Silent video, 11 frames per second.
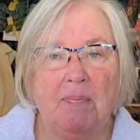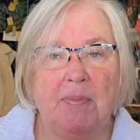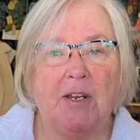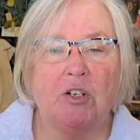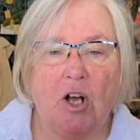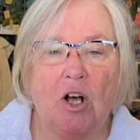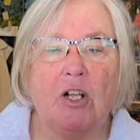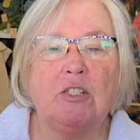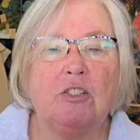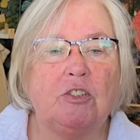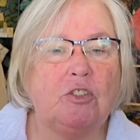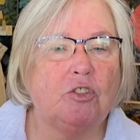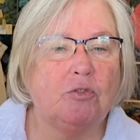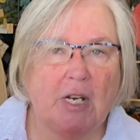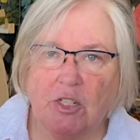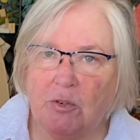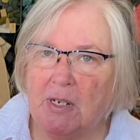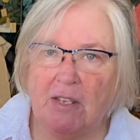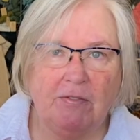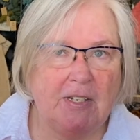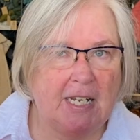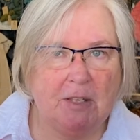They're called Treasury
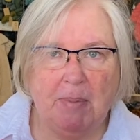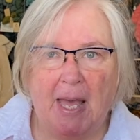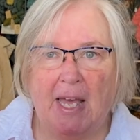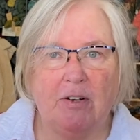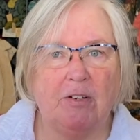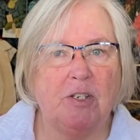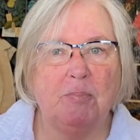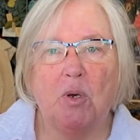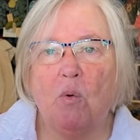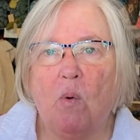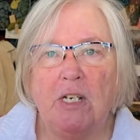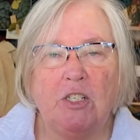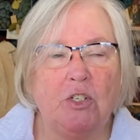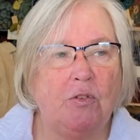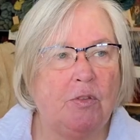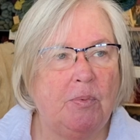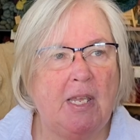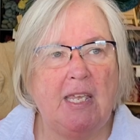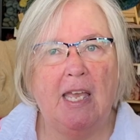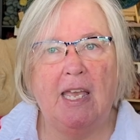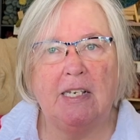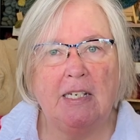of Knitting Patterns, Book 1, 2,
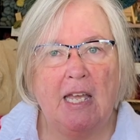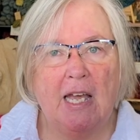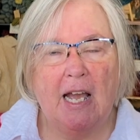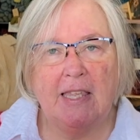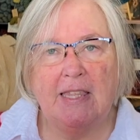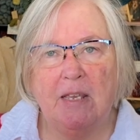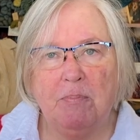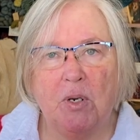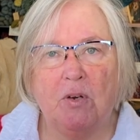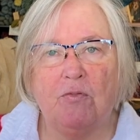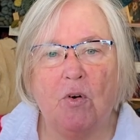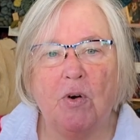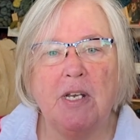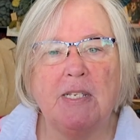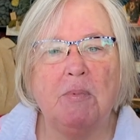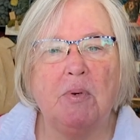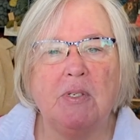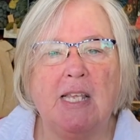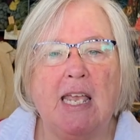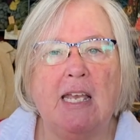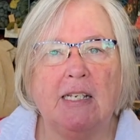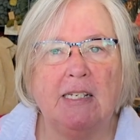3, and I think Book 4 is a
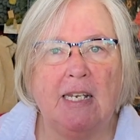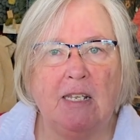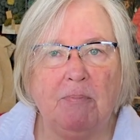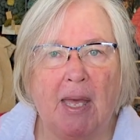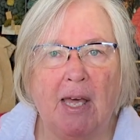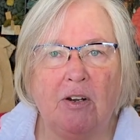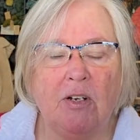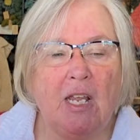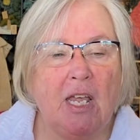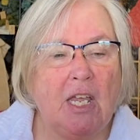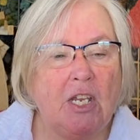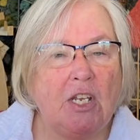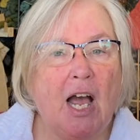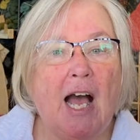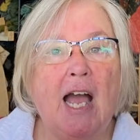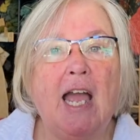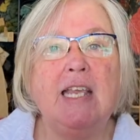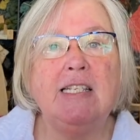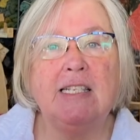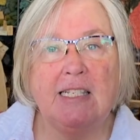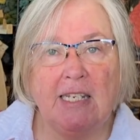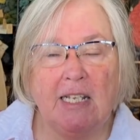mosaic knitting pattern. I
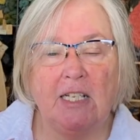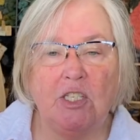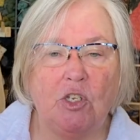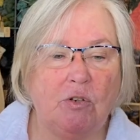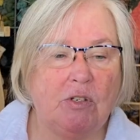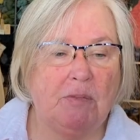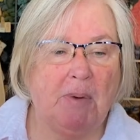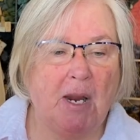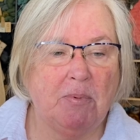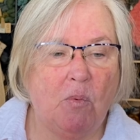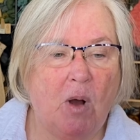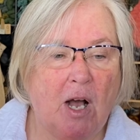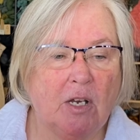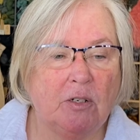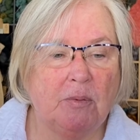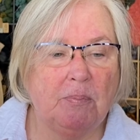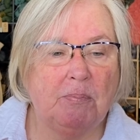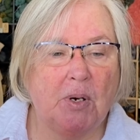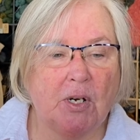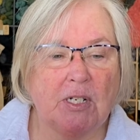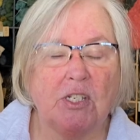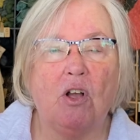still use Barbara Walker
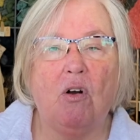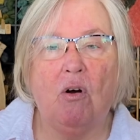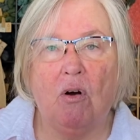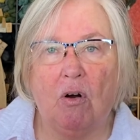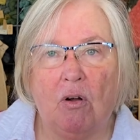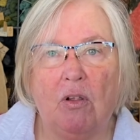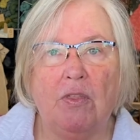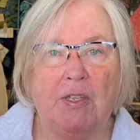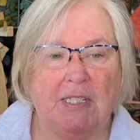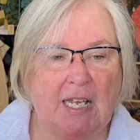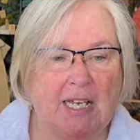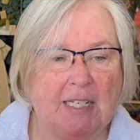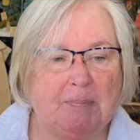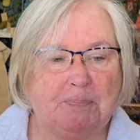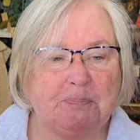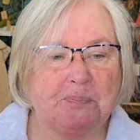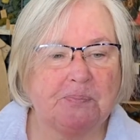books all the time.